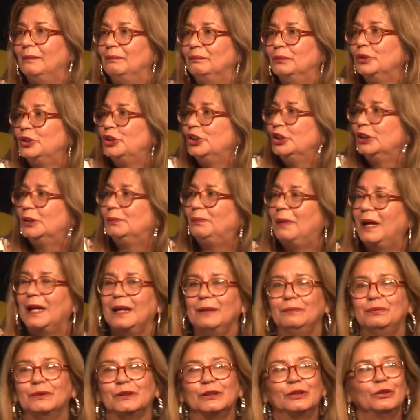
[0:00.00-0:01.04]
butcher's
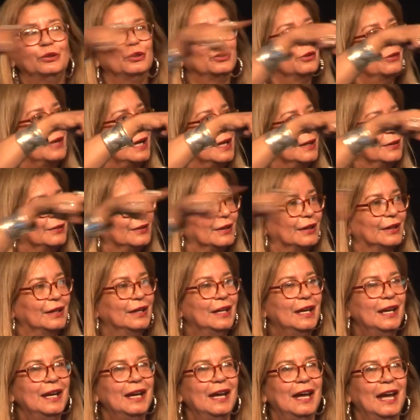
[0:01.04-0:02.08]
papers all around the
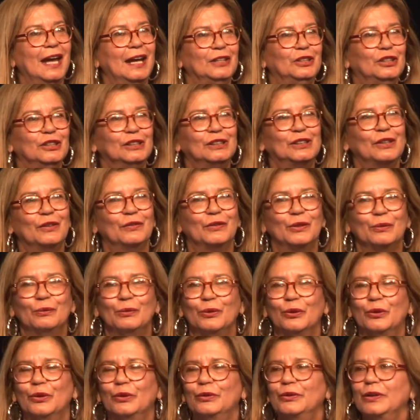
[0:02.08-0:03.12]
edges of the
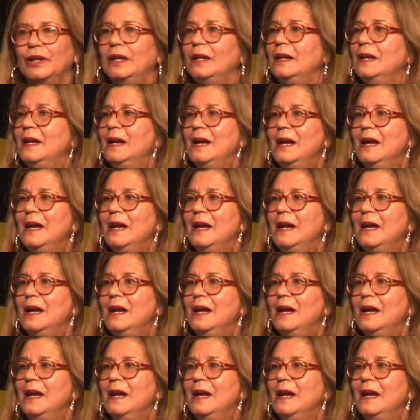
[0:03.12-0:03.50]
wall there.